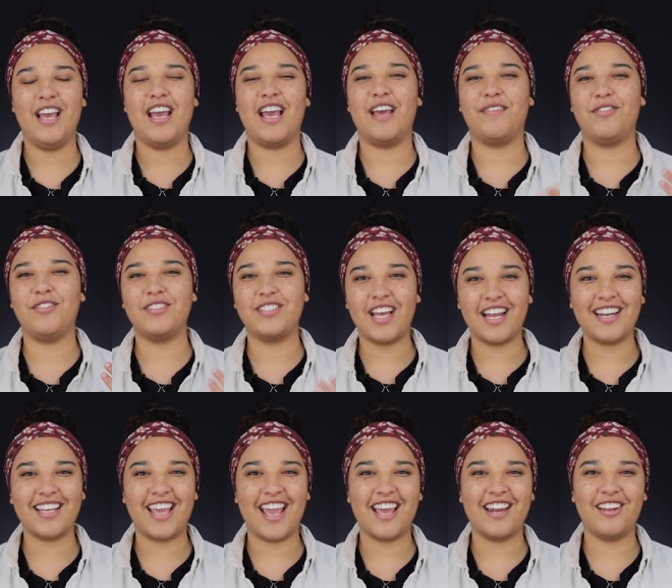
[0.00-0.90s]
If you
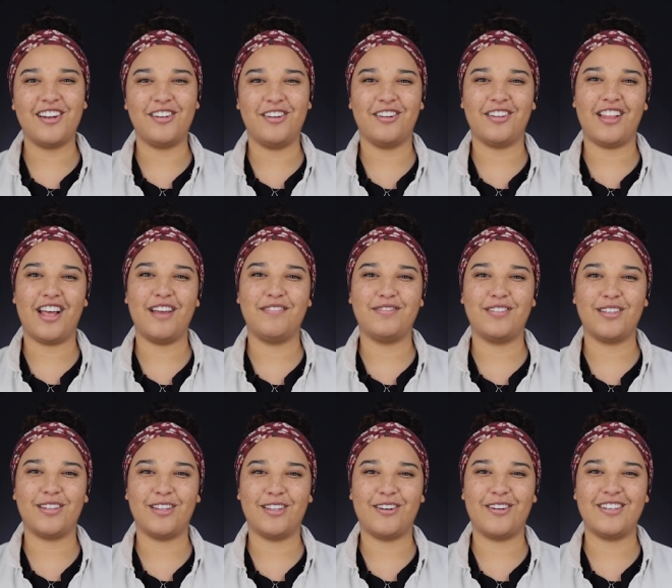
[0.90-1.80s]
dedicated your life to
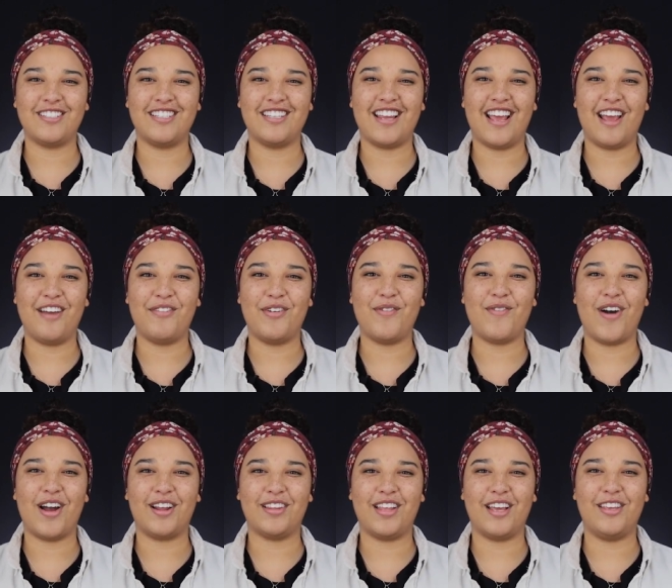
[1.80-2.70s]
the Lord today, we
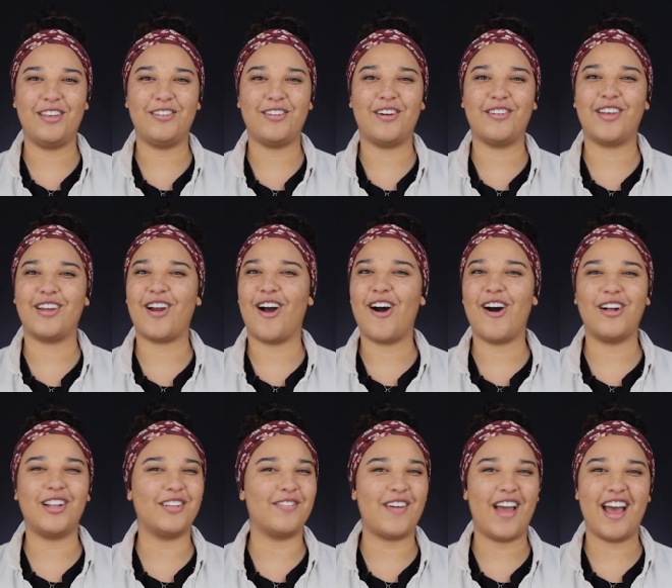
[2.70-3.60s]
want to let you know that
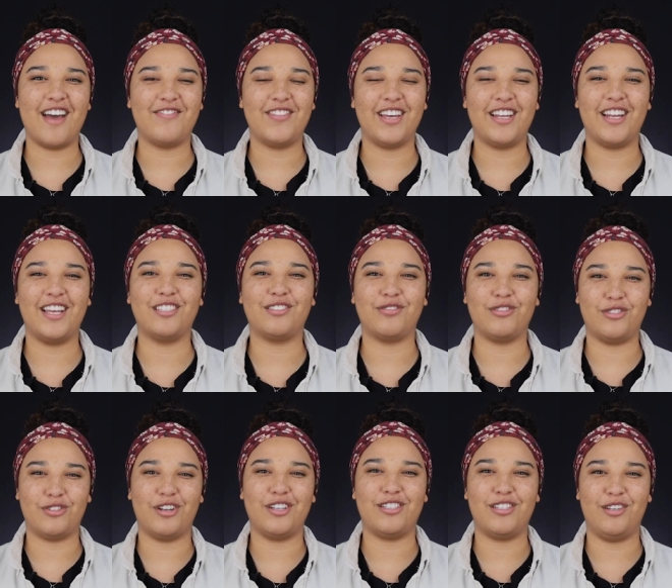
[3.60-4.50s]
all of heaven is
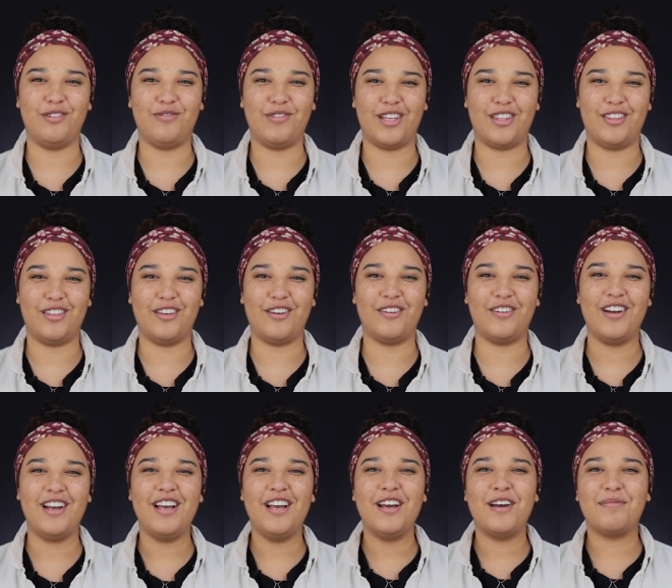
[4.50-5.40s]
rejoicing with you.
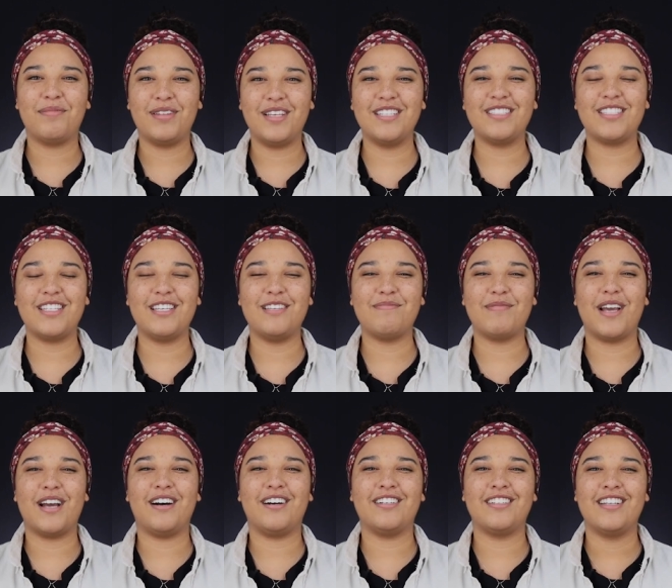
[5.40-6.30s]
Please
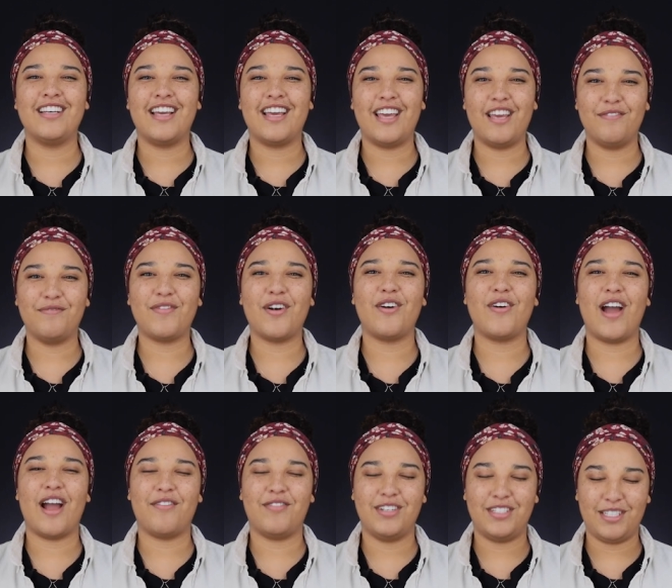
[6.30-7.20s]
email info
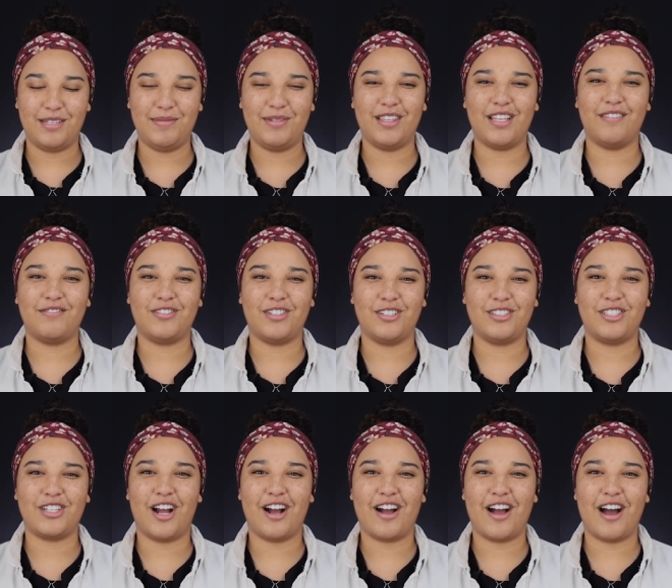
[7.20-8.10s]
at
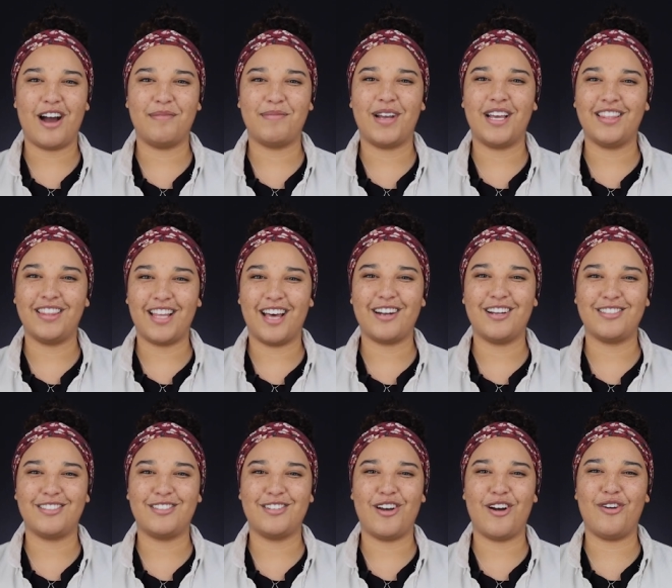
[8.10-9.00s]
redeeminglovechurch.com and let
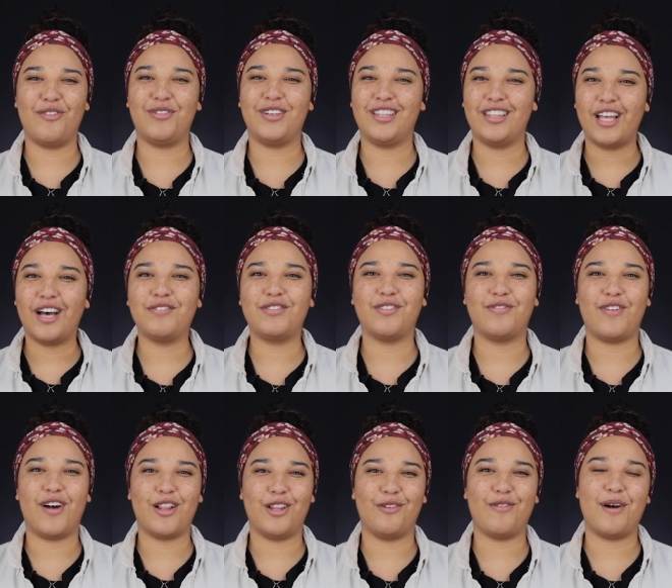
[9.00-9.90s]
us know. We'd love to
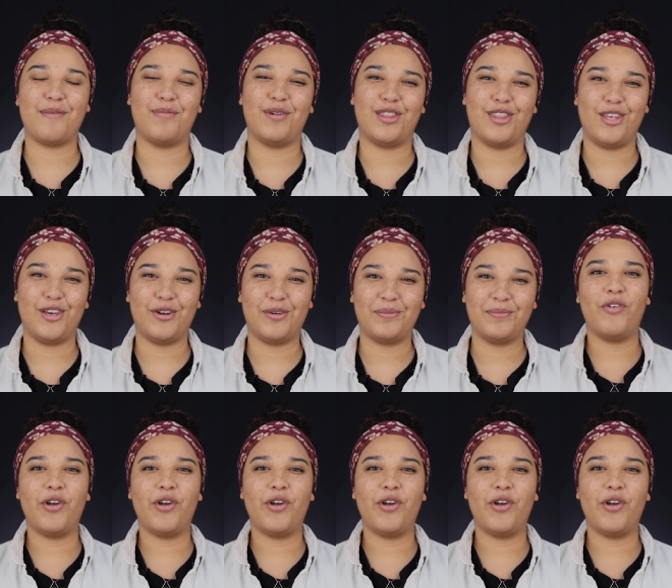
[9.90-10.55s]
follow up with you.